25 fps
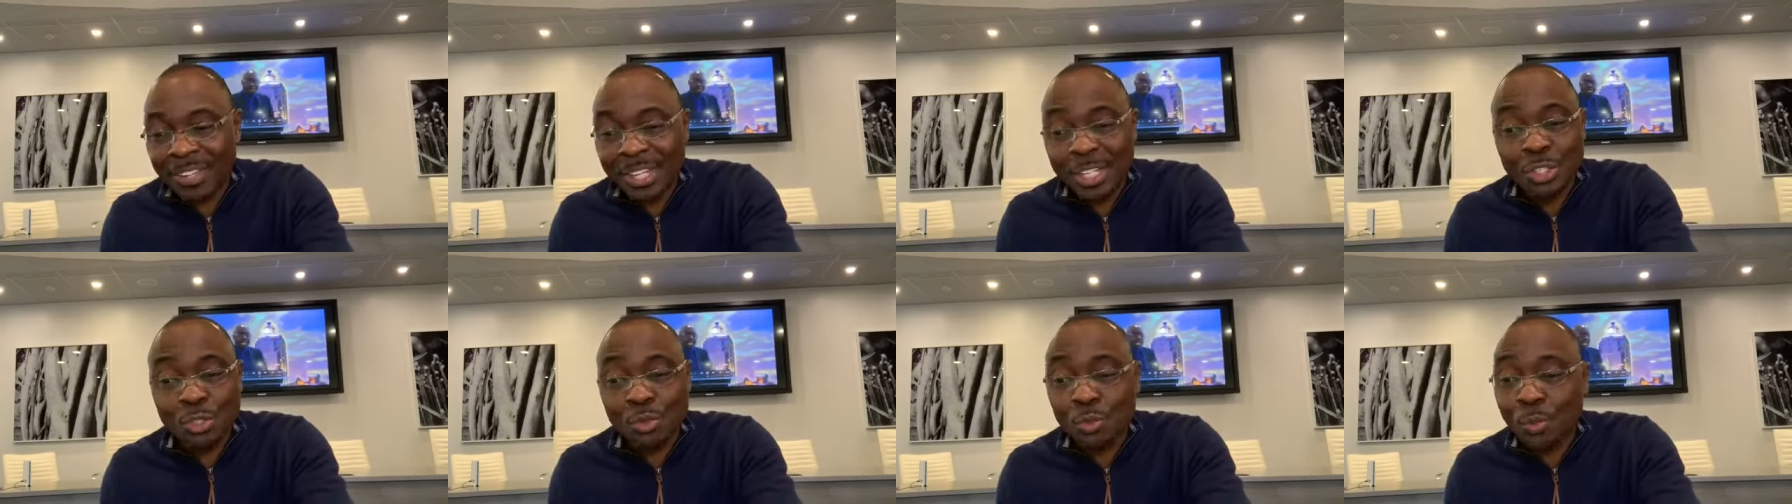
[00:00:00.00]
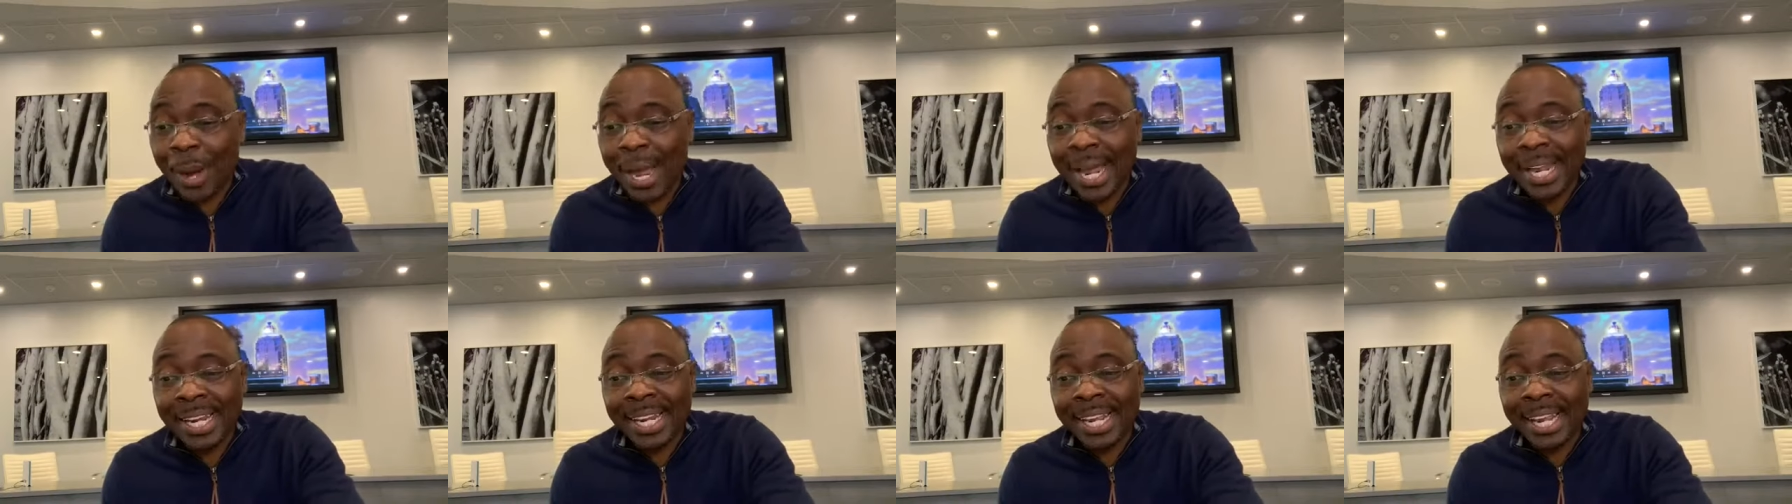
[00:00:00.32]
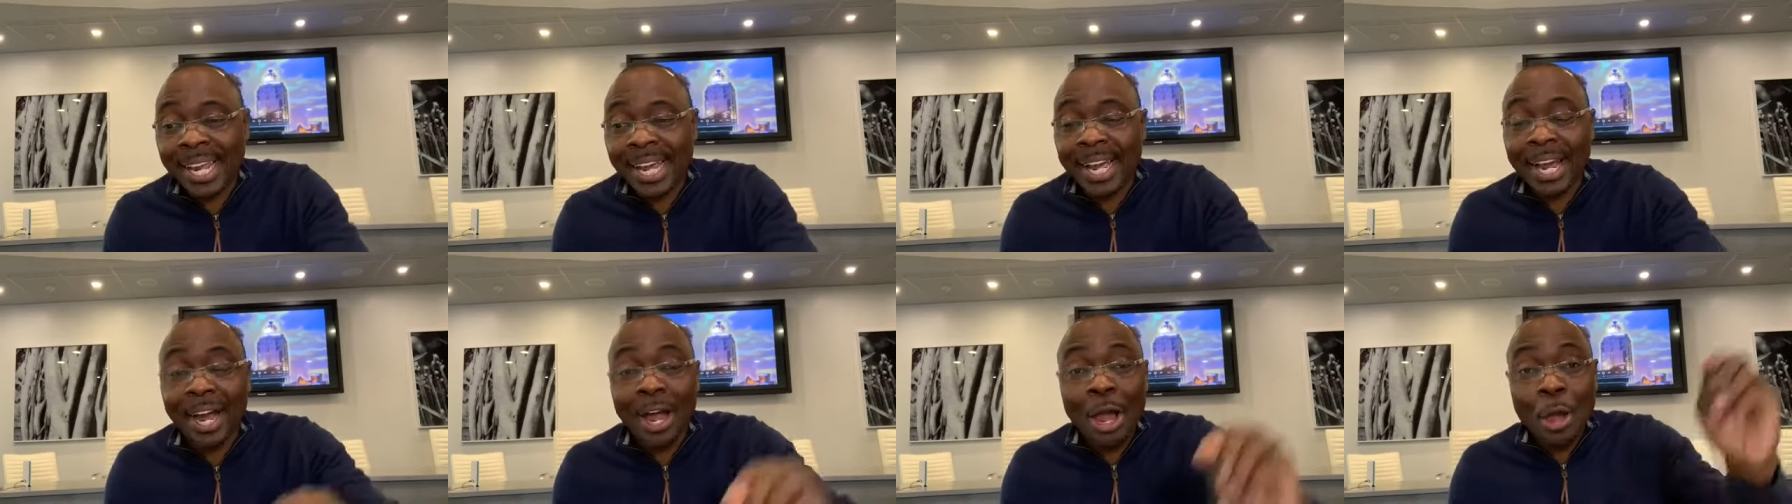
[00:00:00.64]
He's right
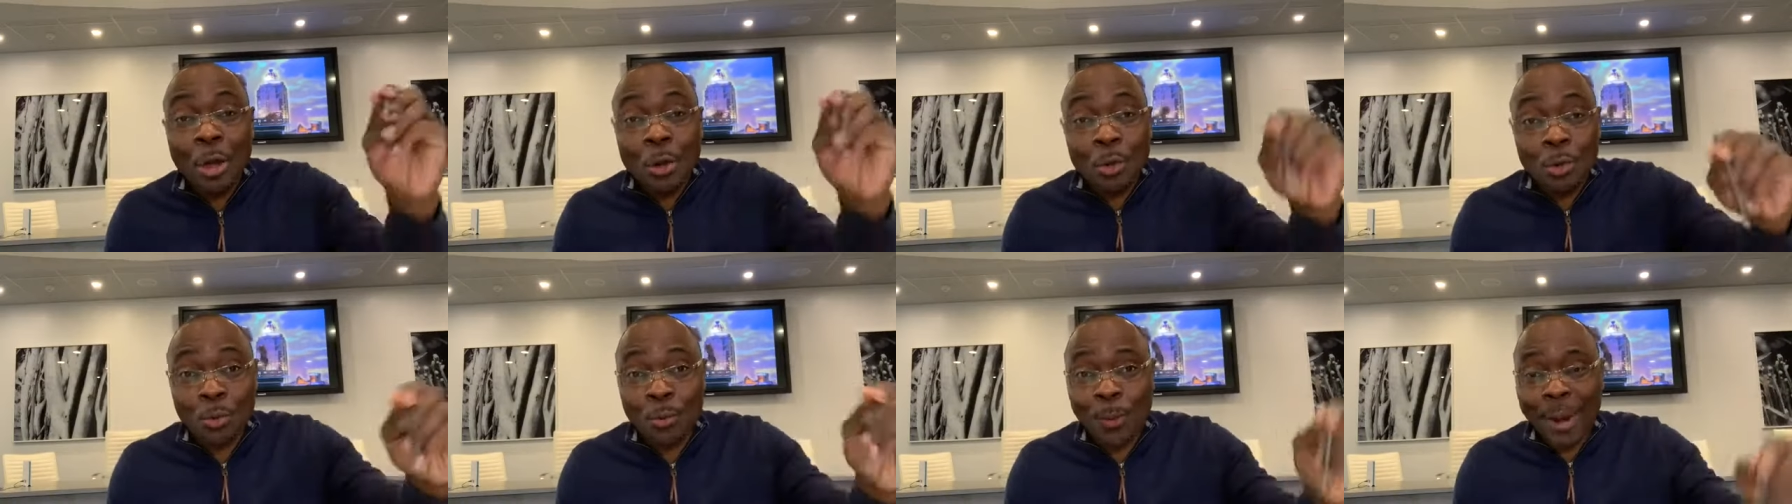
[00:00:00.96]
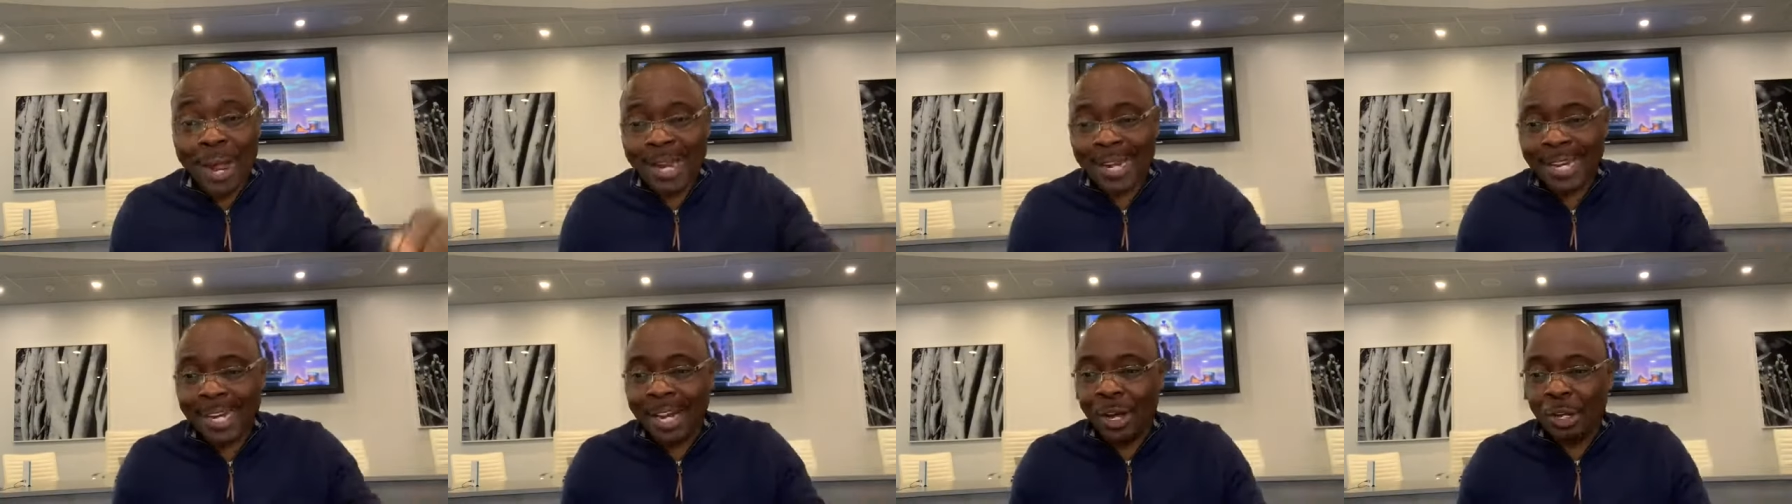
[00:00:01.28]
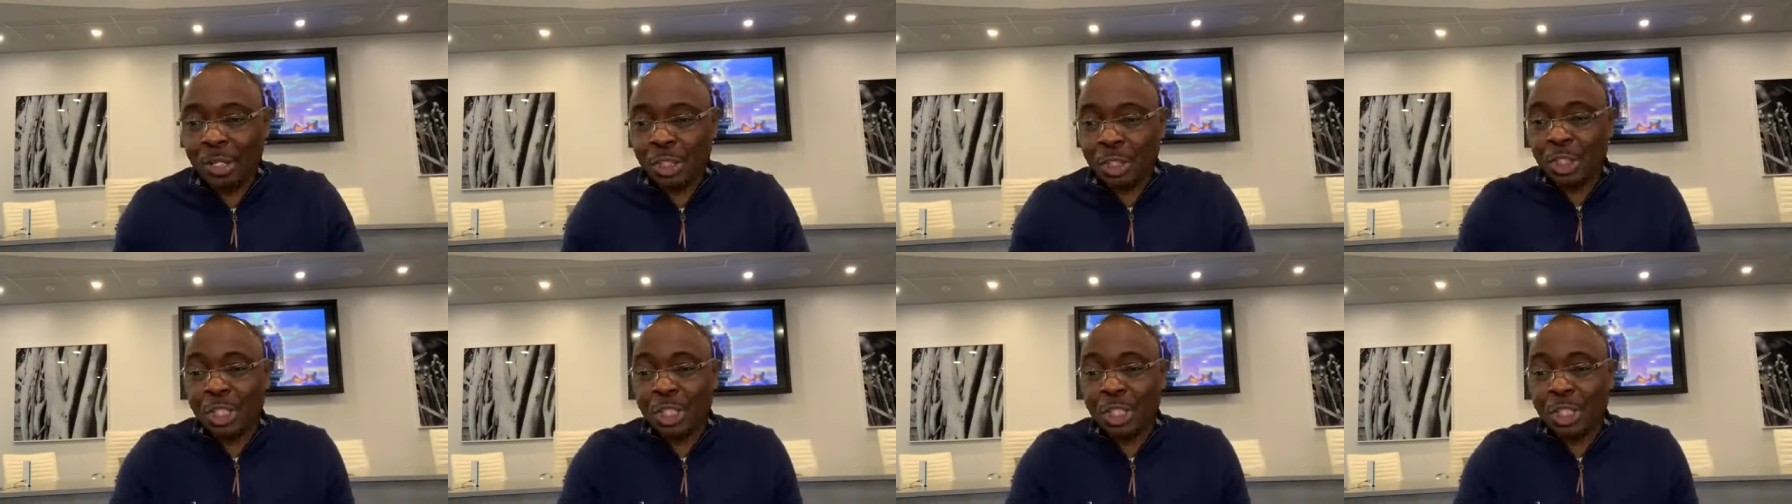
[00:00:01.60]
here, right now.